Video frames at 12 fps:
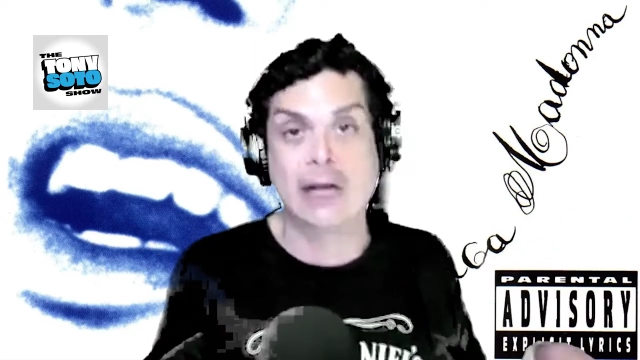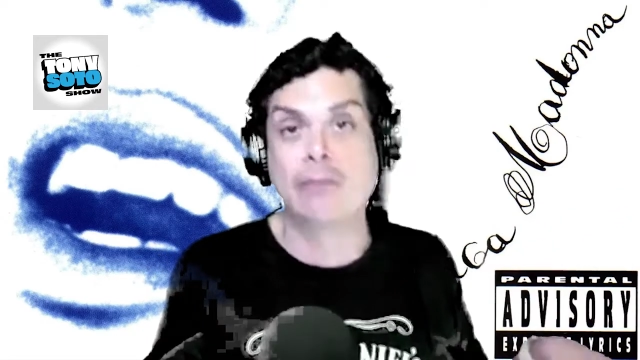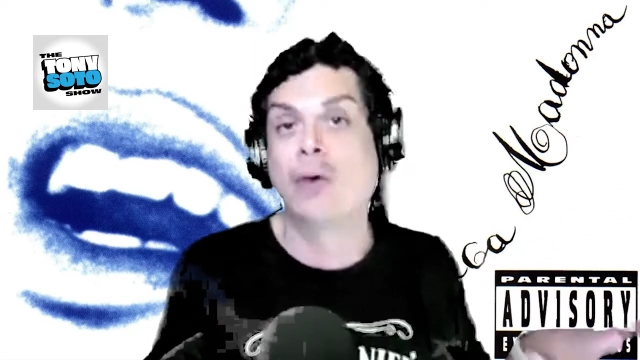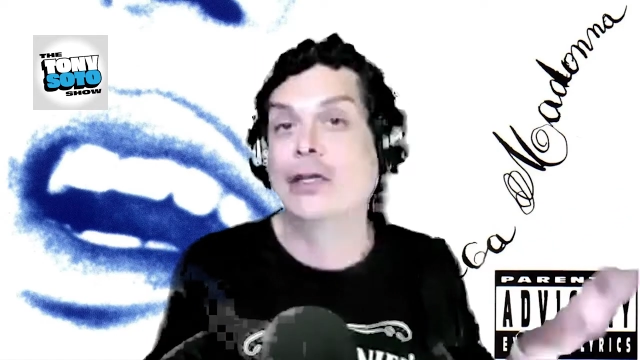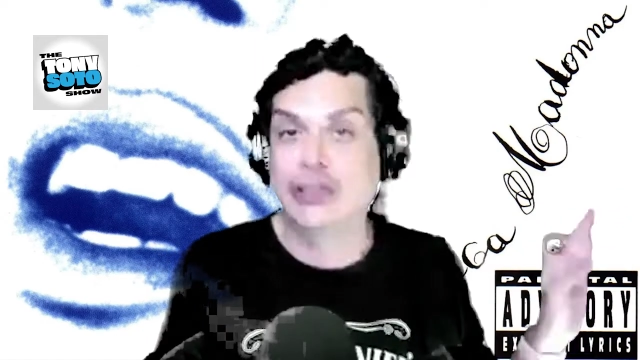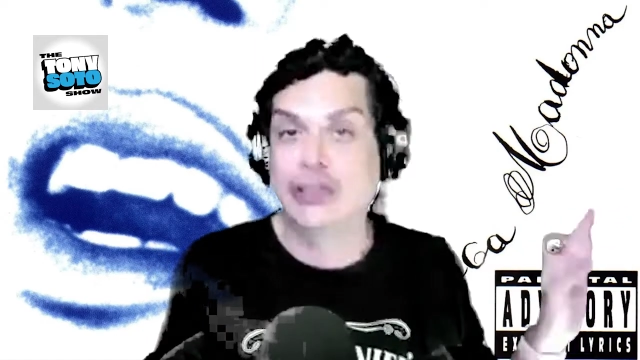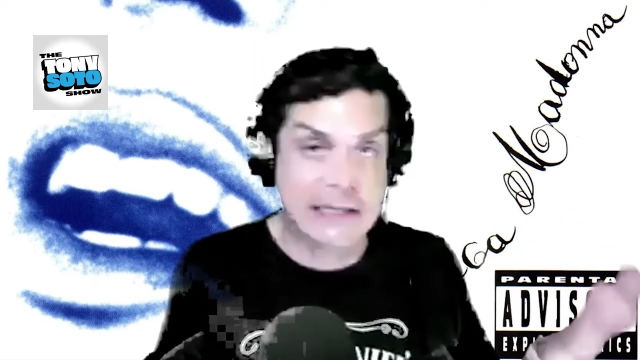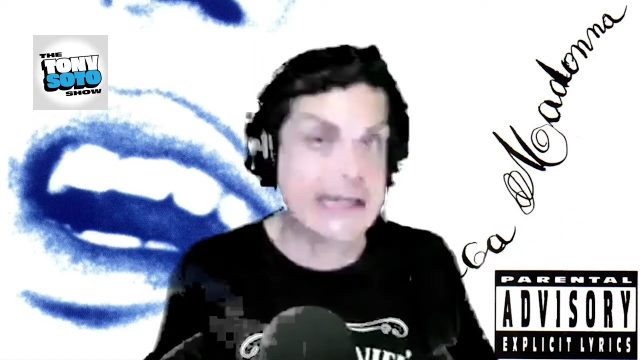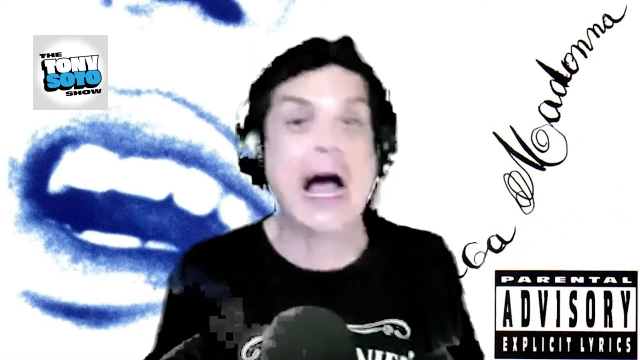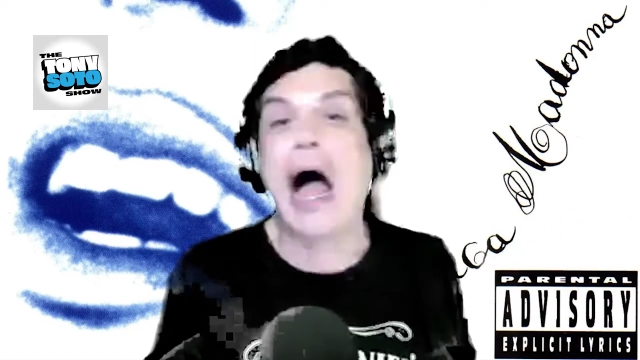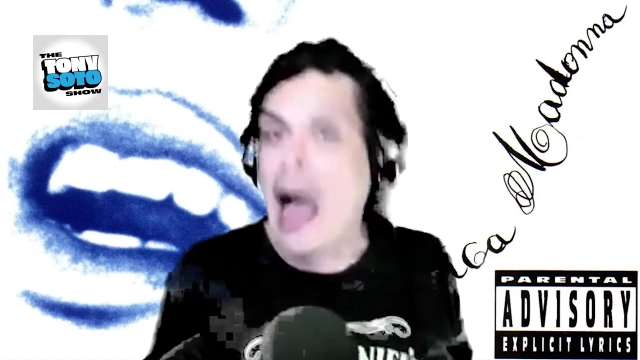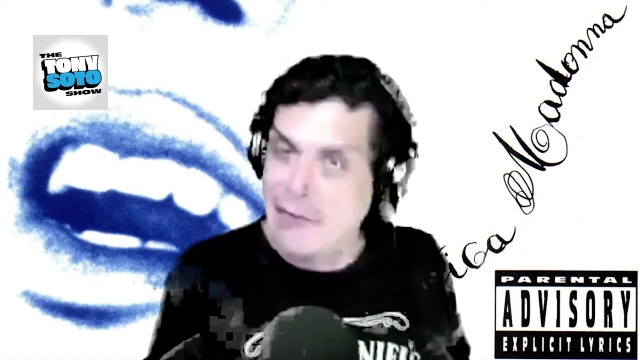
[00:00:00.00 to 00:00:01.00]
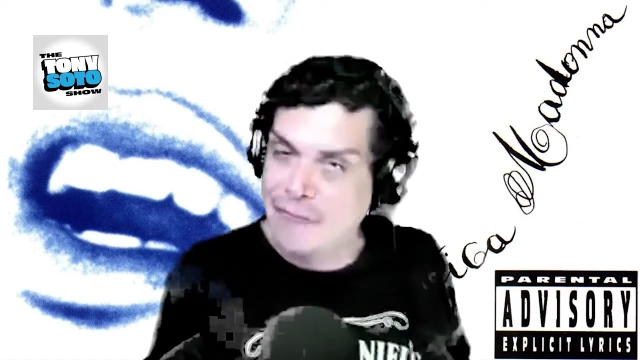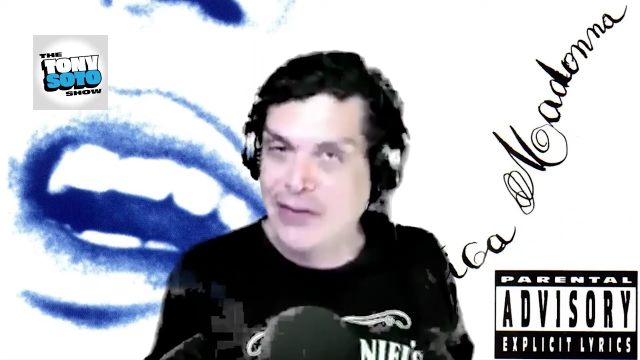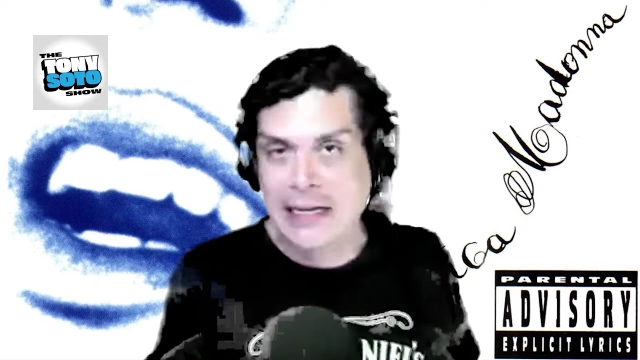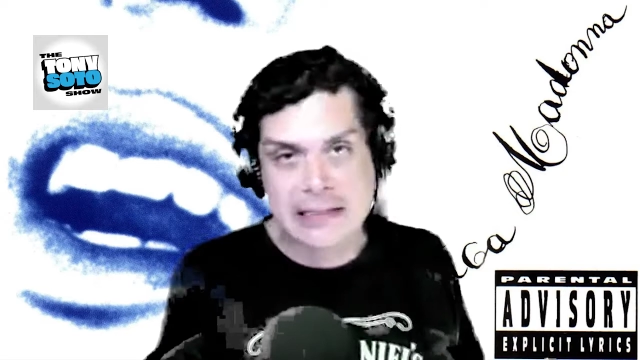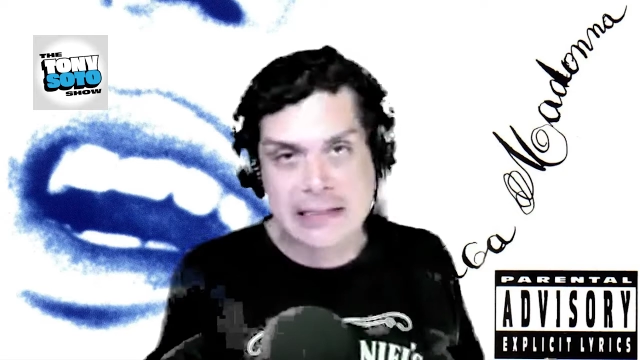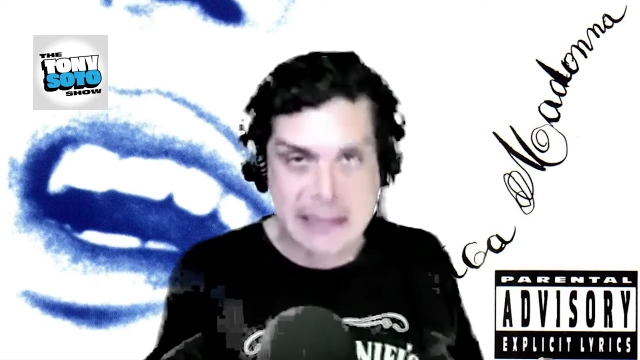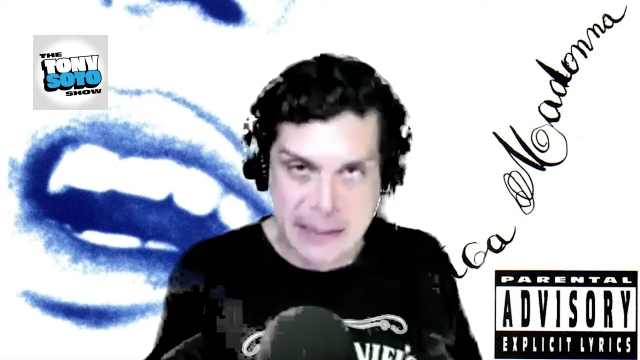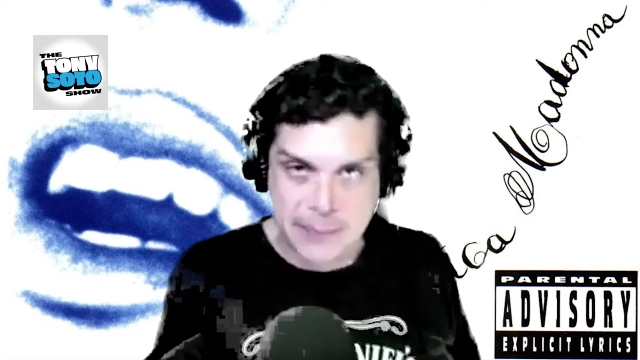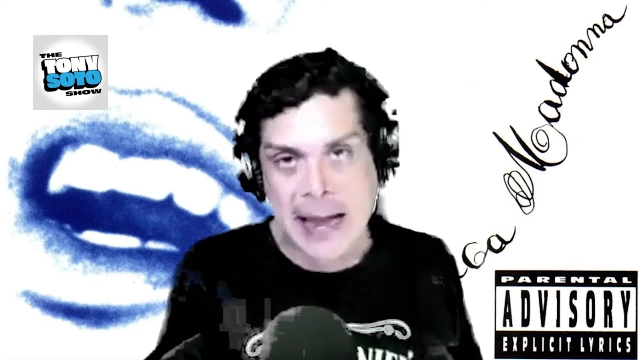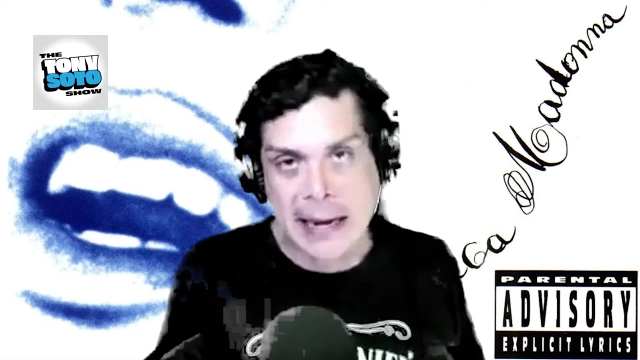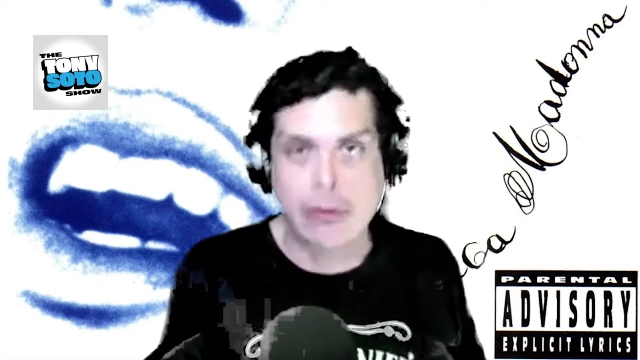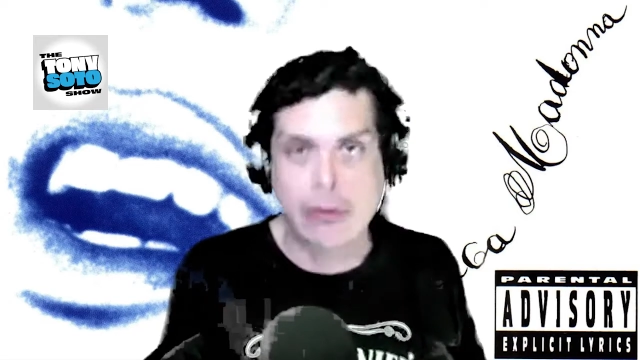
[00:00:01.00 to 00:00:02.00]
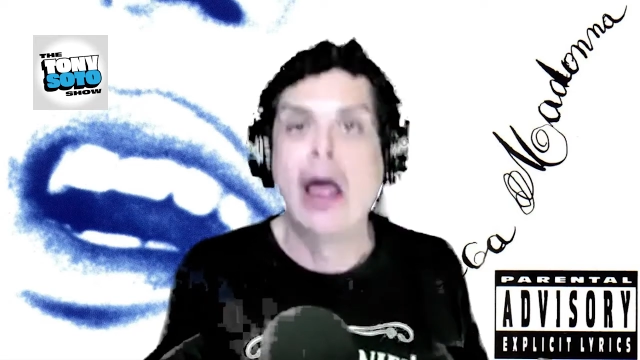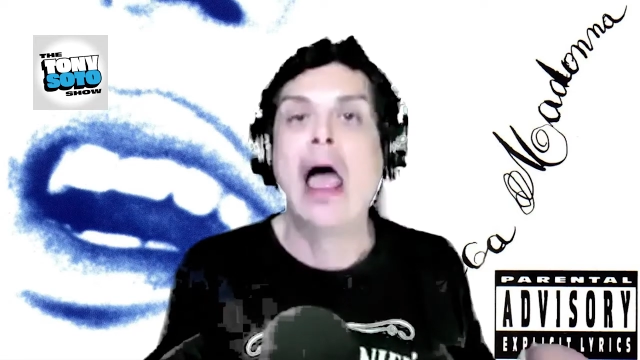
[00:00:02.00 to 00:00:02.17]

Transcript: on what she obviously paid